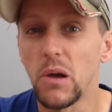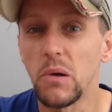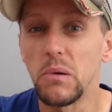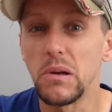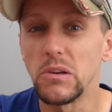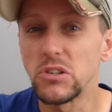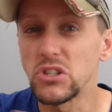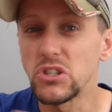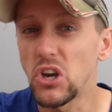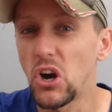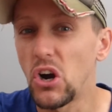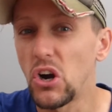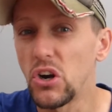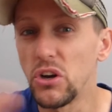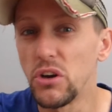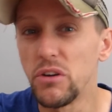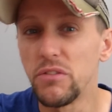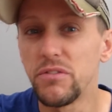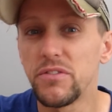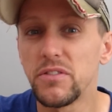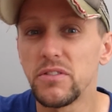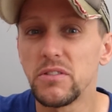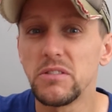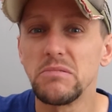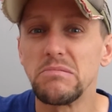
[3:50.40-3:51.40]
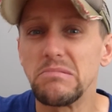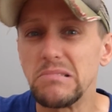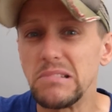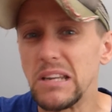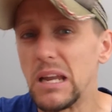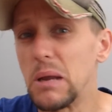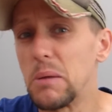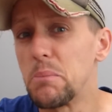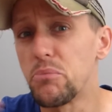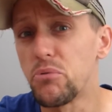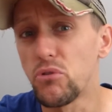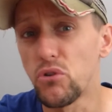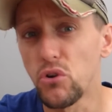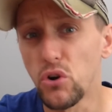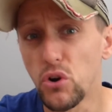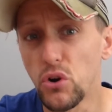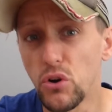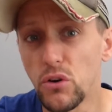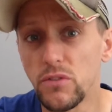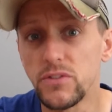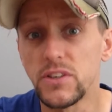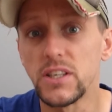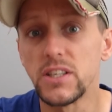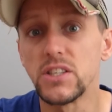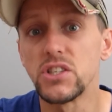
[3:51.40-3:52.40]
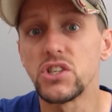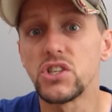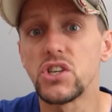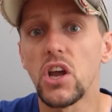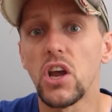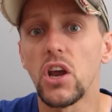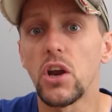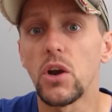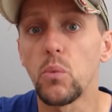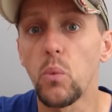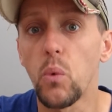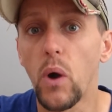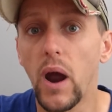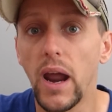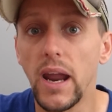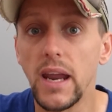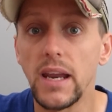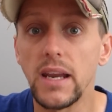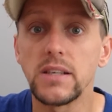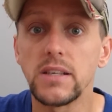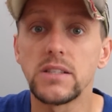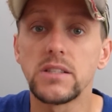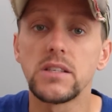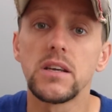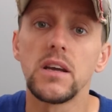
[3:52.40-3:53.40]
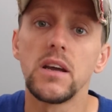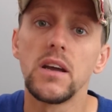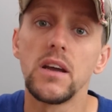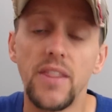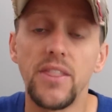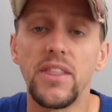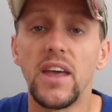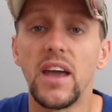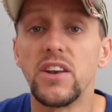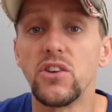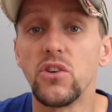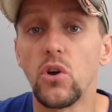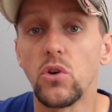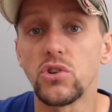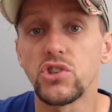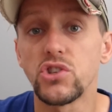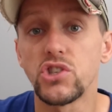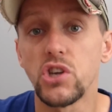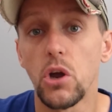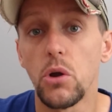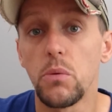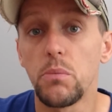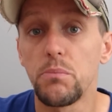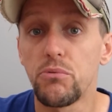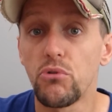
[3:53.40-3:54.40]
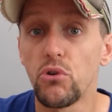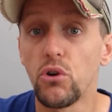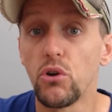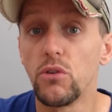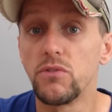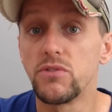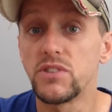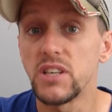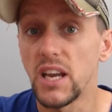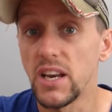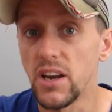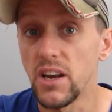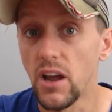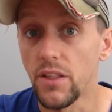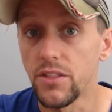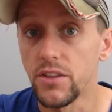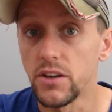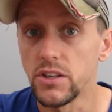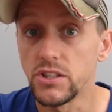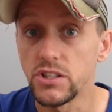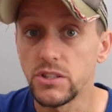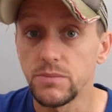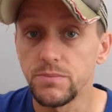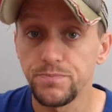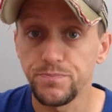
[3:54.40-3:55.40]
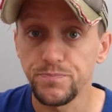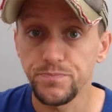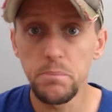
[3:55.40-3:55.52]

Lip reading: it was kind of improved in certain ways and then not so improved in others.